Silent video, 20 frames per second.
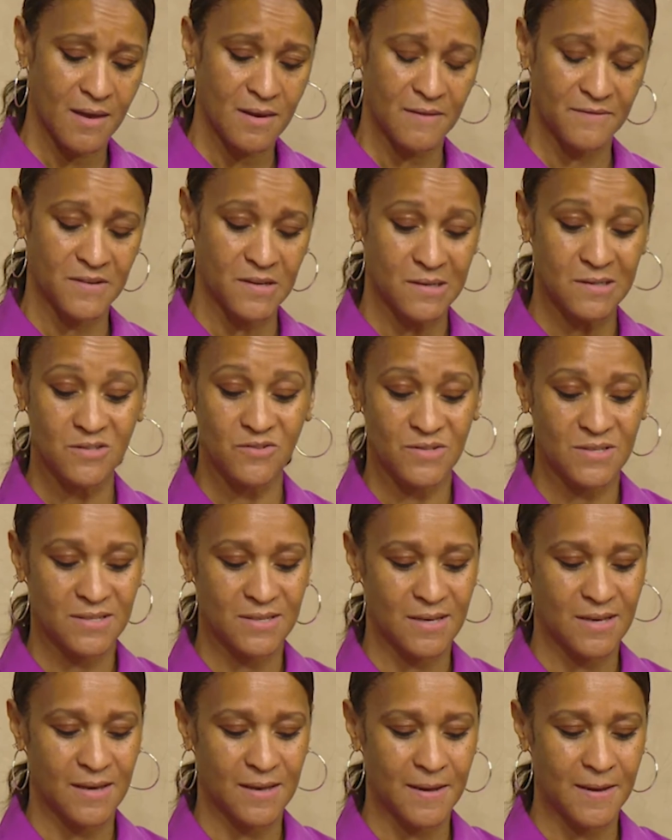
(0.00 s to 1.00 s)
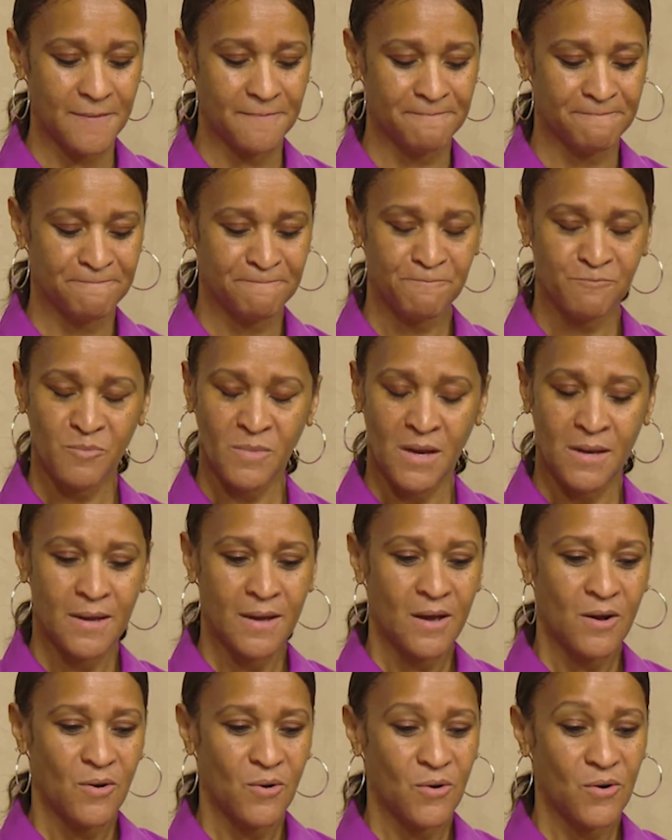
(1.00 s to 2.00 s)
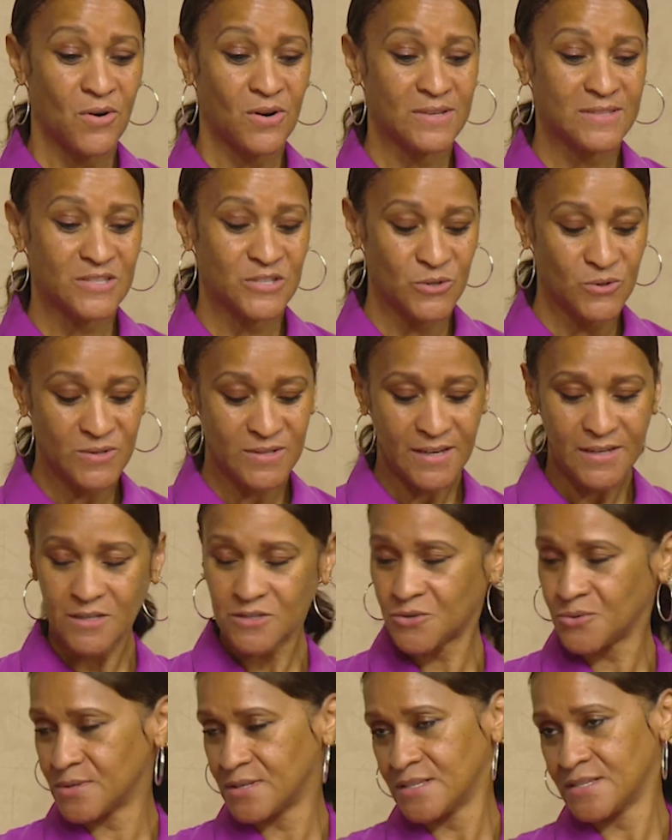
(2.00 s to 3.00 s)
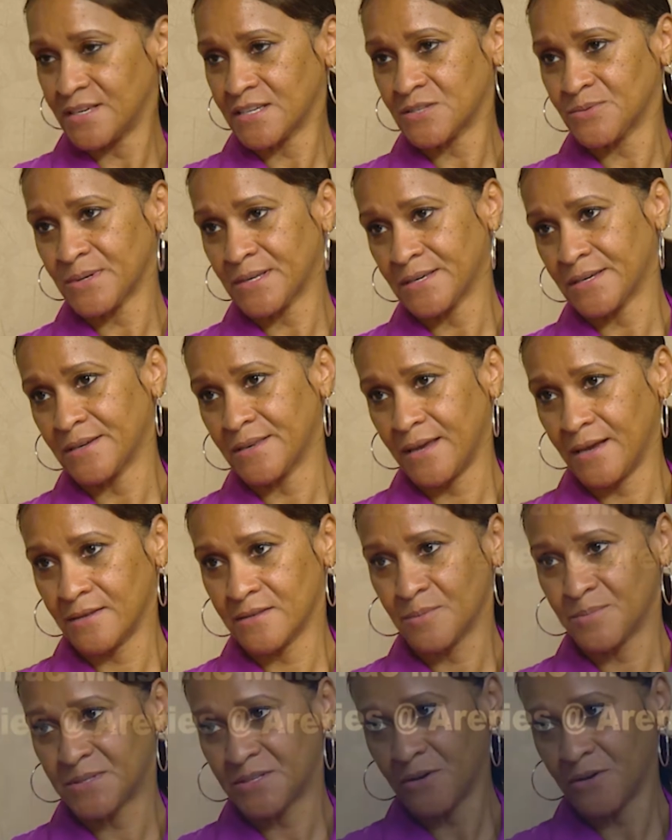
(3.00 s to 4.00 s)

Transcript: that if you're interested in it. Okay. On Tuesday the 26th, we're going to go down to